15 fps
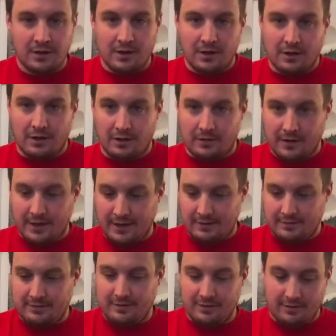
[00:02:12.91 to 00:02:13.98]
All right,
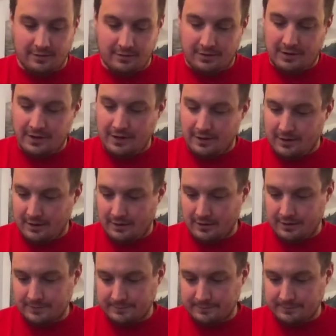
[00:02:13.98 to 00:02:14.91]
there they are.